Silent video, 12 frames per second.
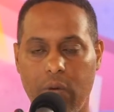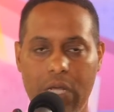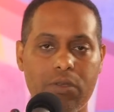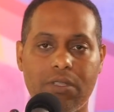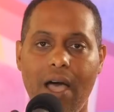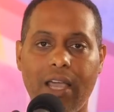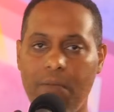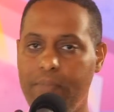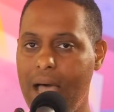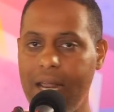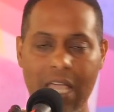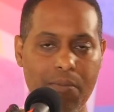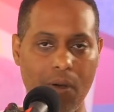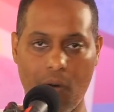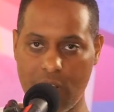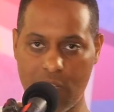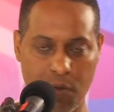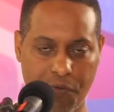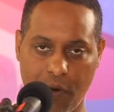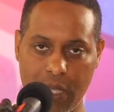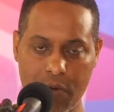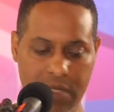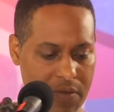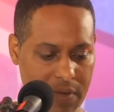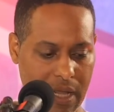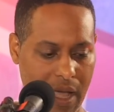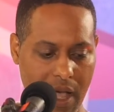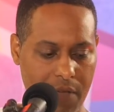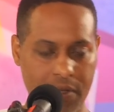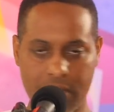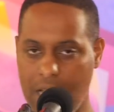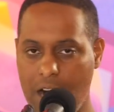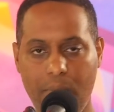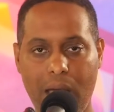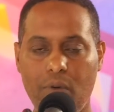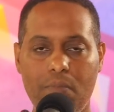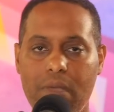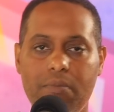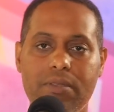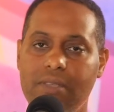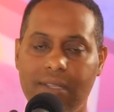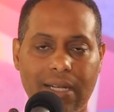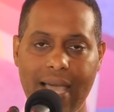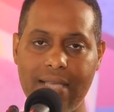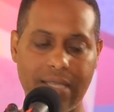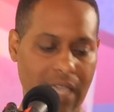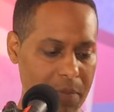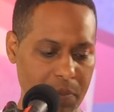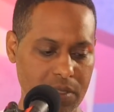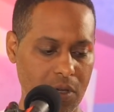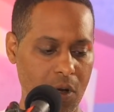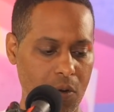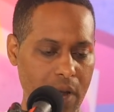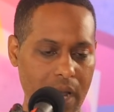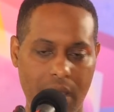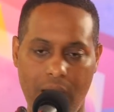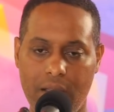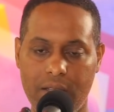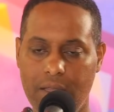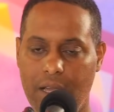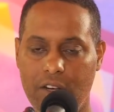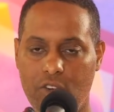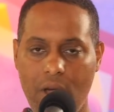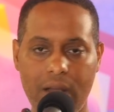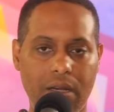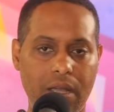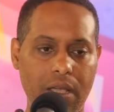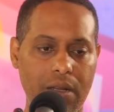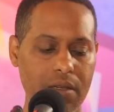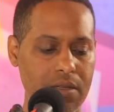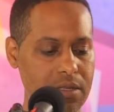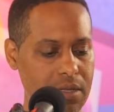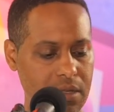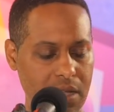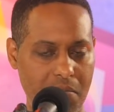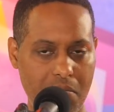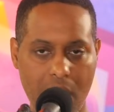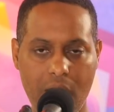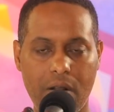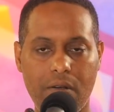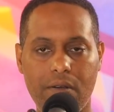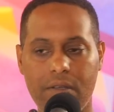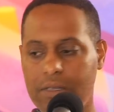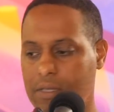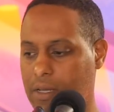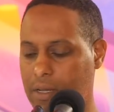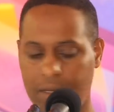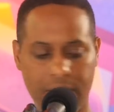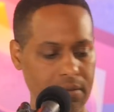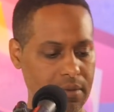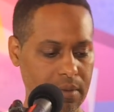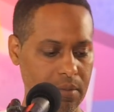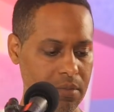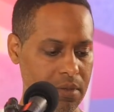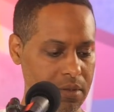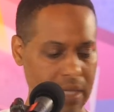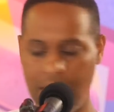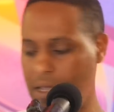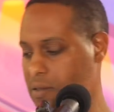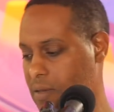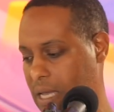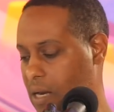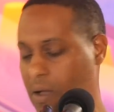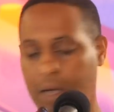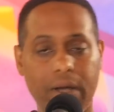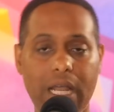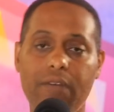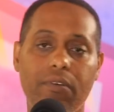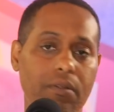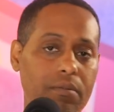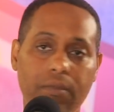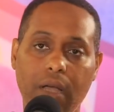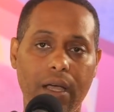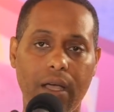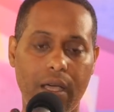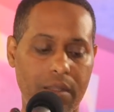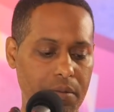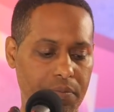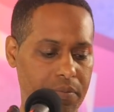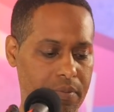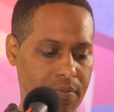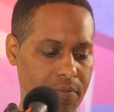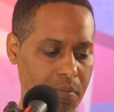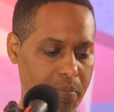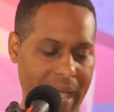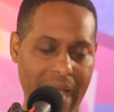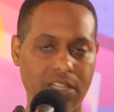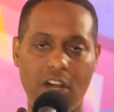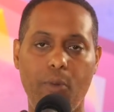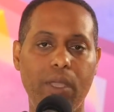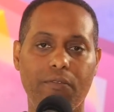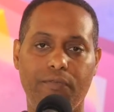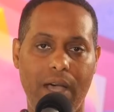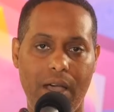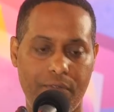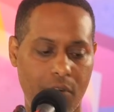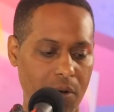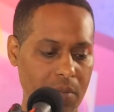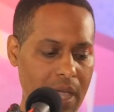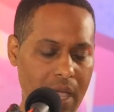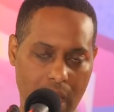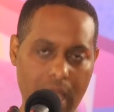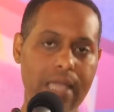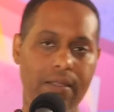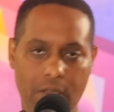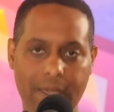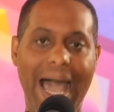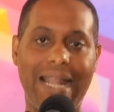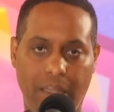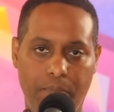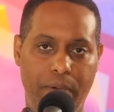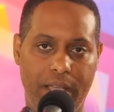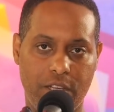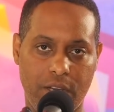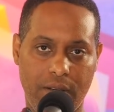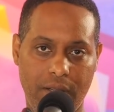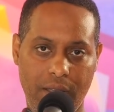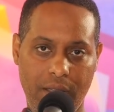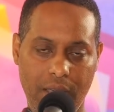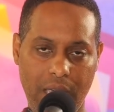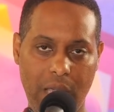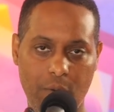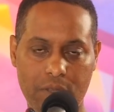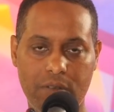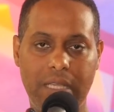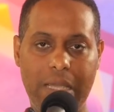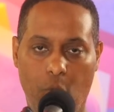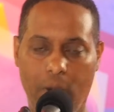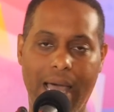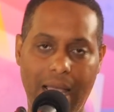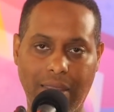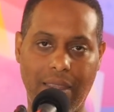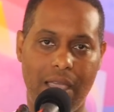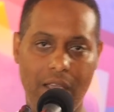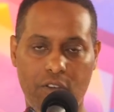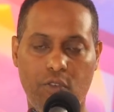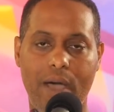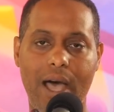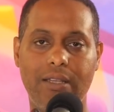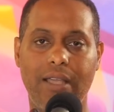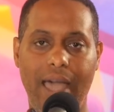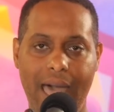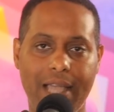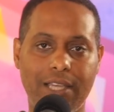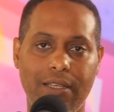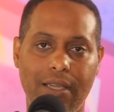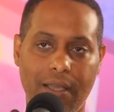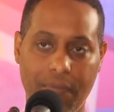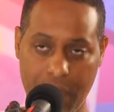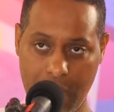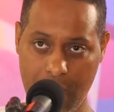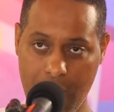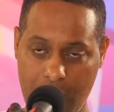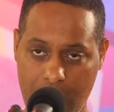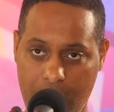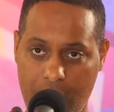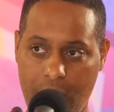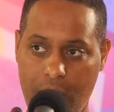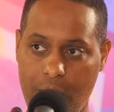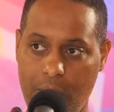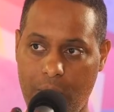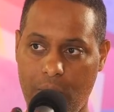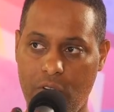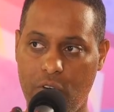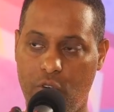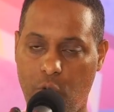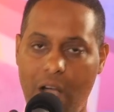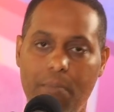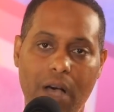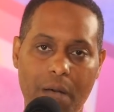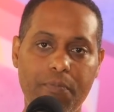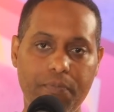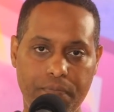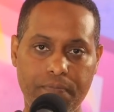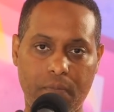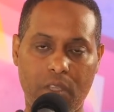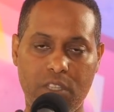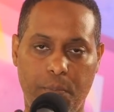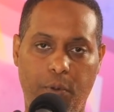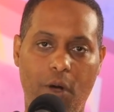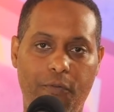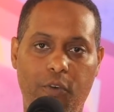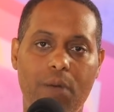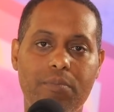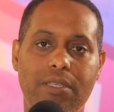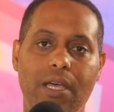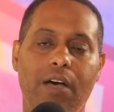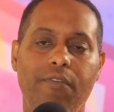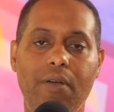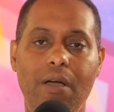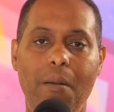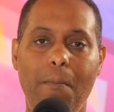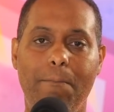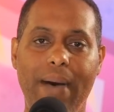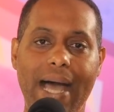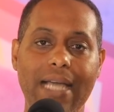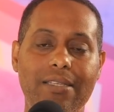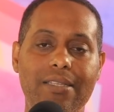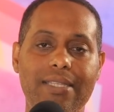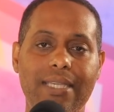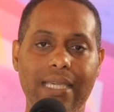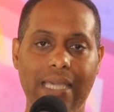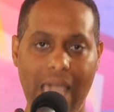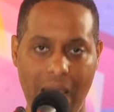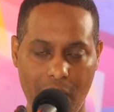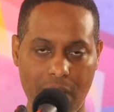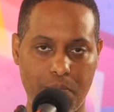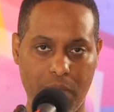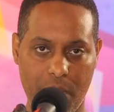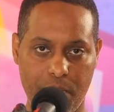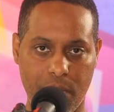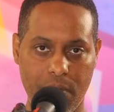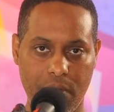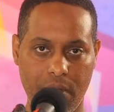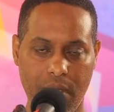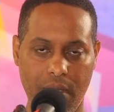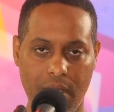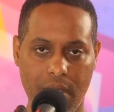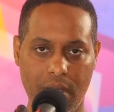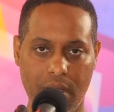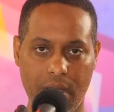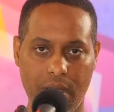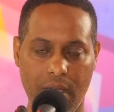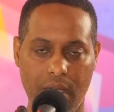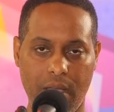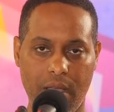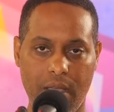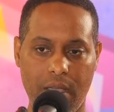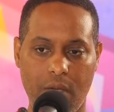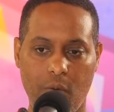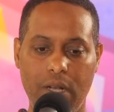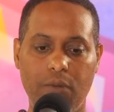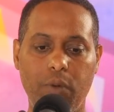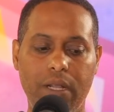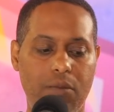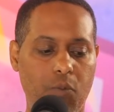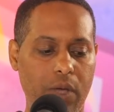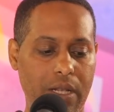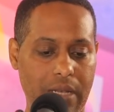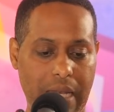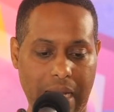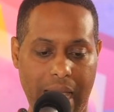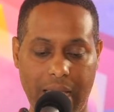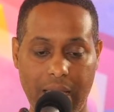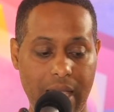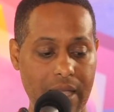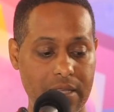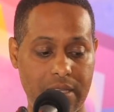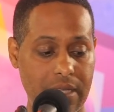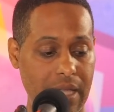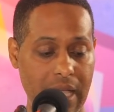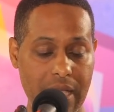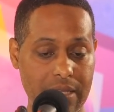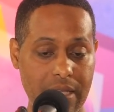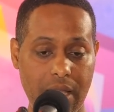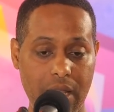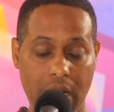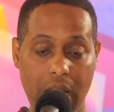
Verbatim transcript: When he was talking about immigrants before he was even in the office, and everybody remembers this classic episode right here. They're drug dealers, they're murderers, and thieves, you know, whatever uh, other bad term you can find for him. He, you got the picture. It was he went out there and tried to actually drum up support for himself by scaring people mm-hmm. with with with like his his